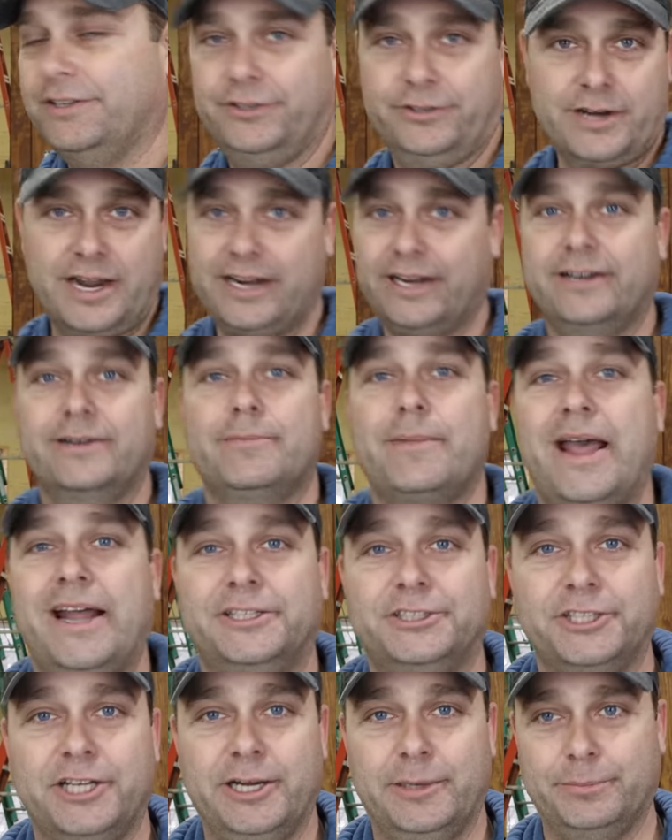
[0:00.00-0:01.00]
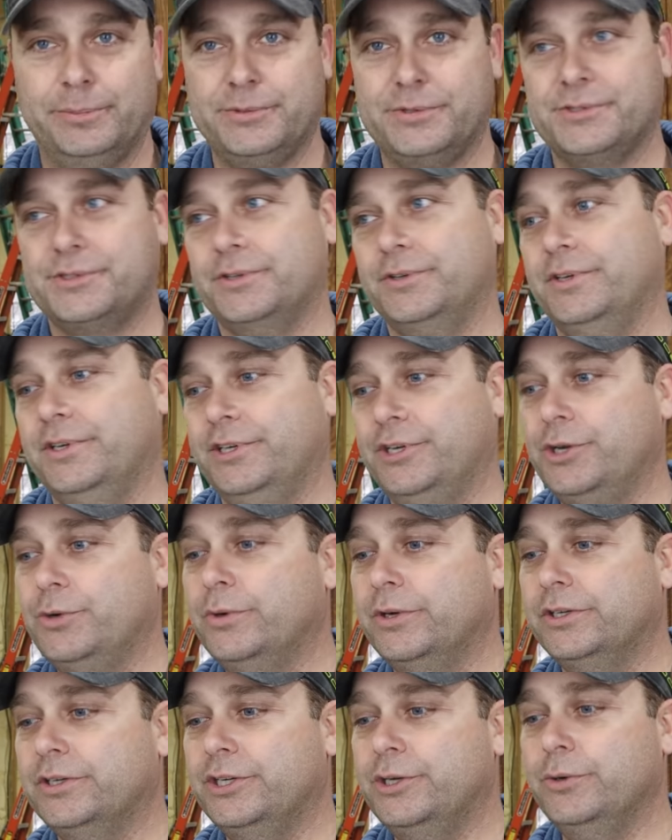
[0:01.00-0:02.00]
they're not gonna match up. So then
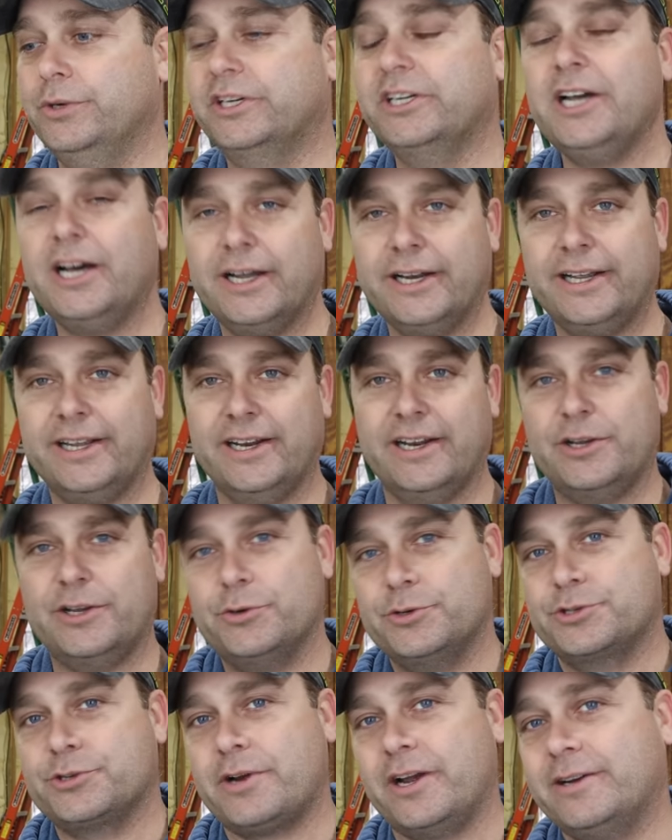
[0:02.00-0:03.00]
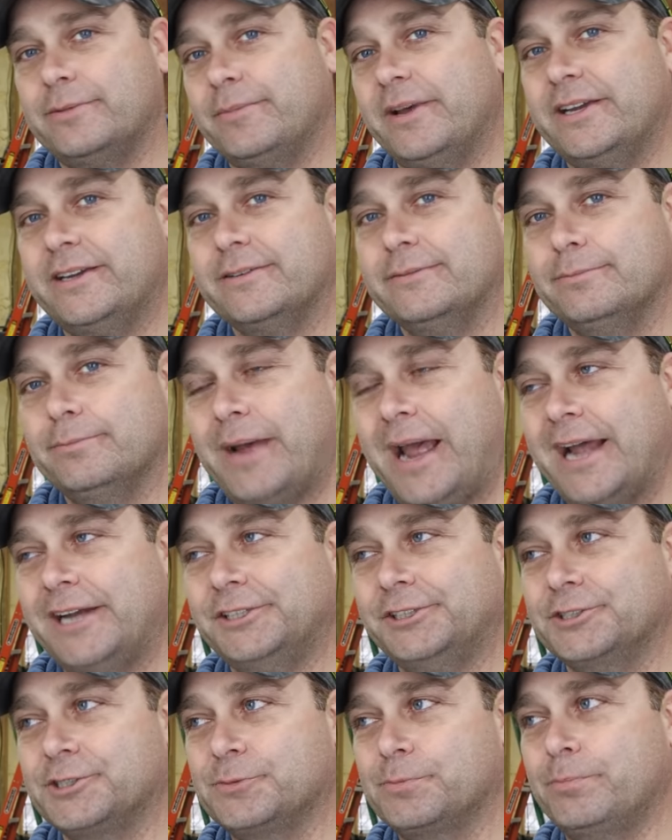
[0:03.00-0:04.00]
you would, you would cut it and you would try to make them
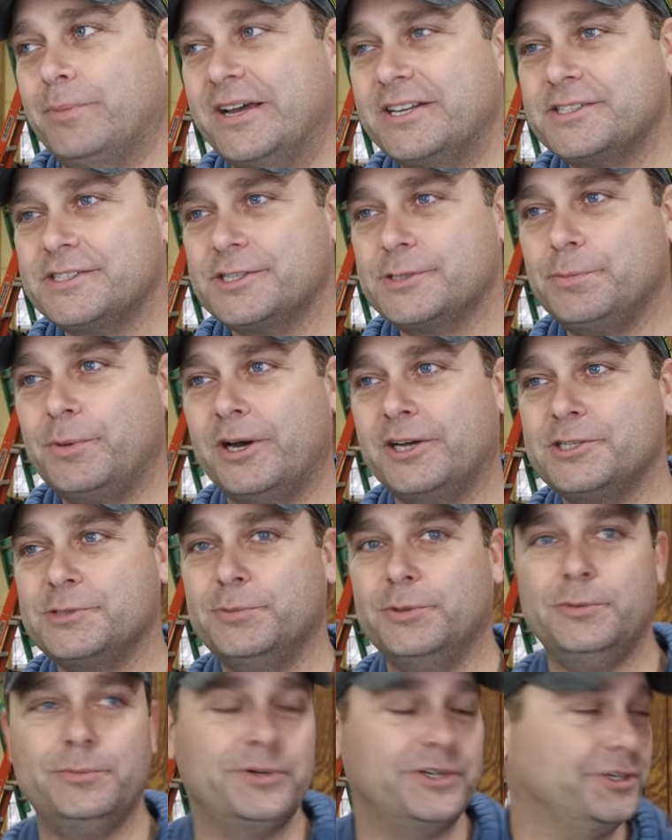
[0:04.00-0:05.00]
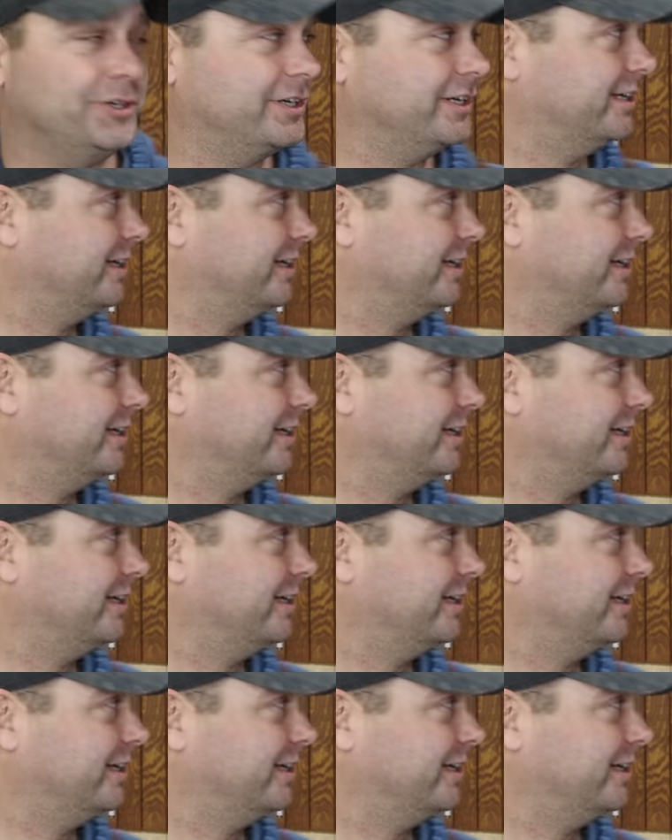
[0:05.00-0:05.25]
match as best as possible, but you're